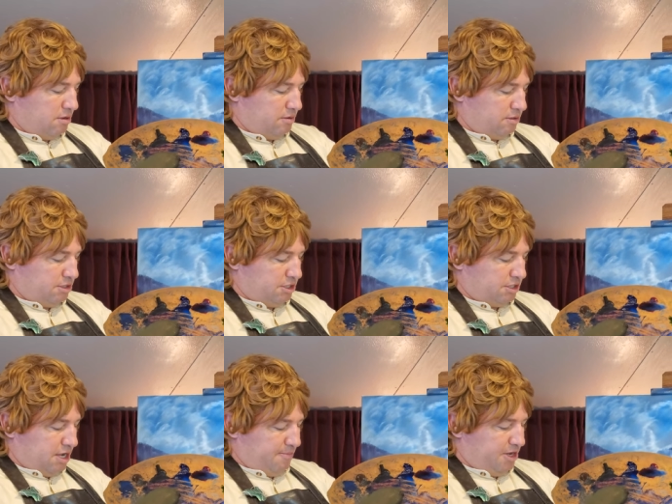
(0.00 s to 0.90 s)
We'll
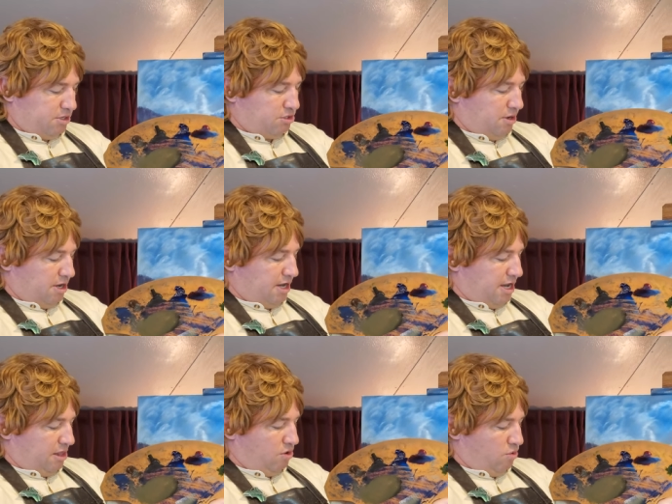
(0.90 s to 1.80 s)
just come into our
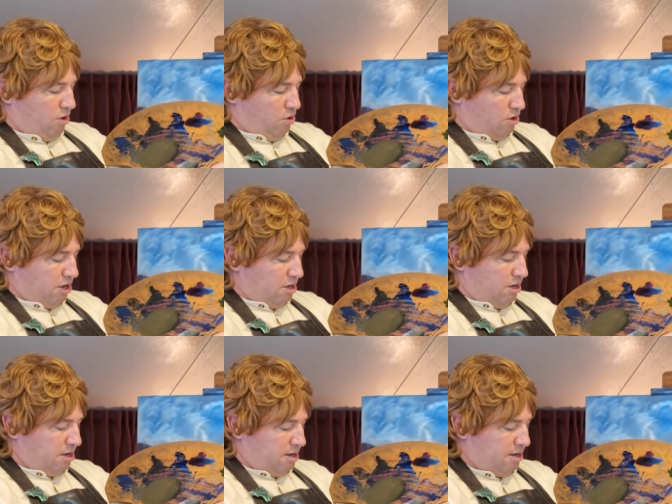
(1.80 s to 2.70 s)
yellow
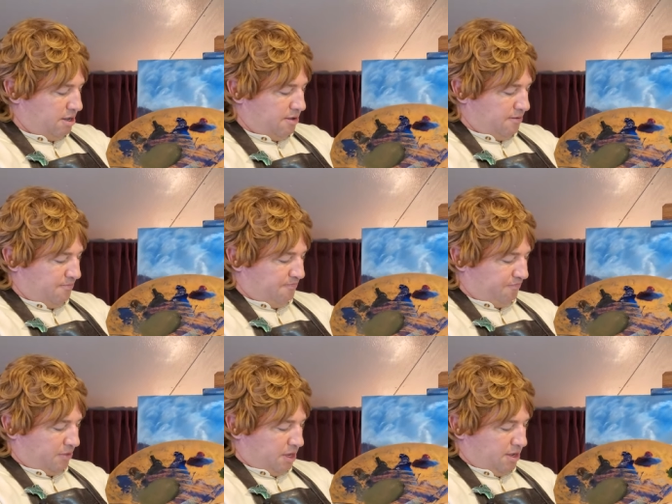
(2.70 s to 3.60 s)
ochre
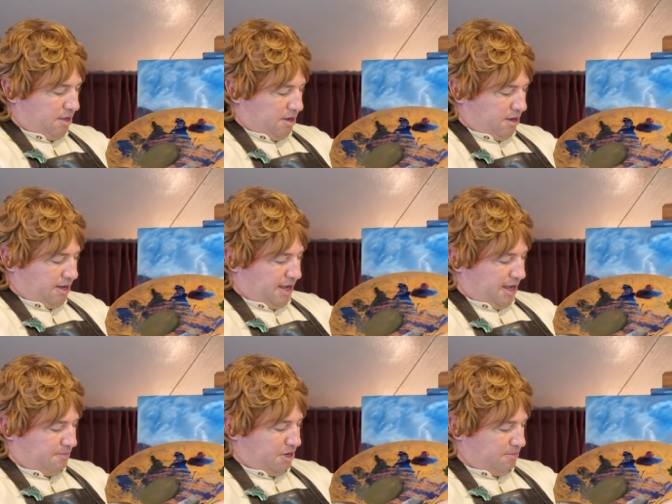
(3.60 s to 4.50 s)
and our
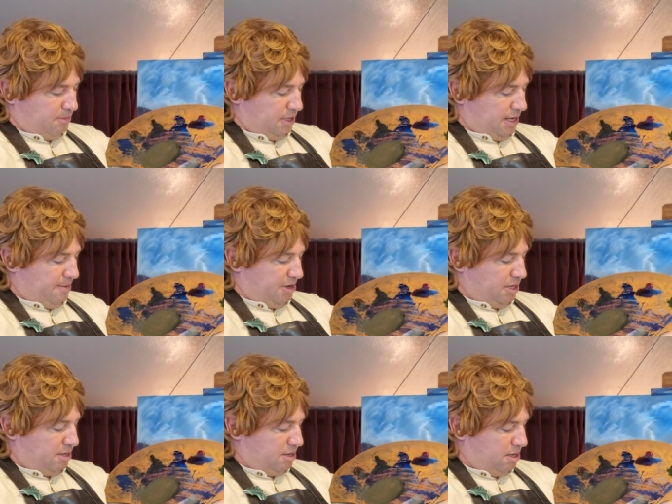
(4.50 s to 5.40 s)
cadmium
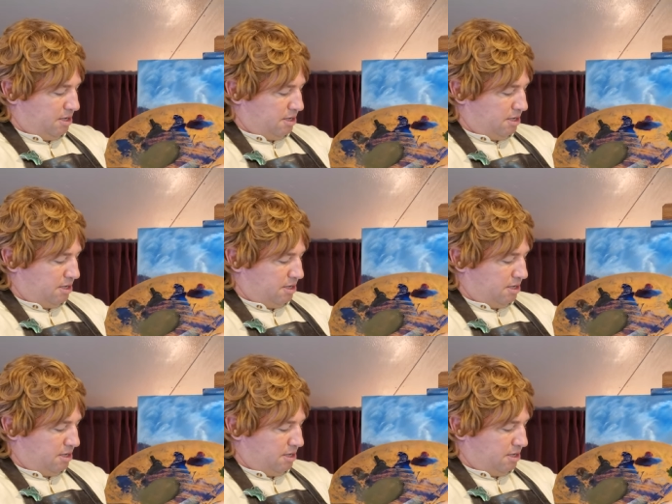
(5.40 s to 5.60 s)
lemon.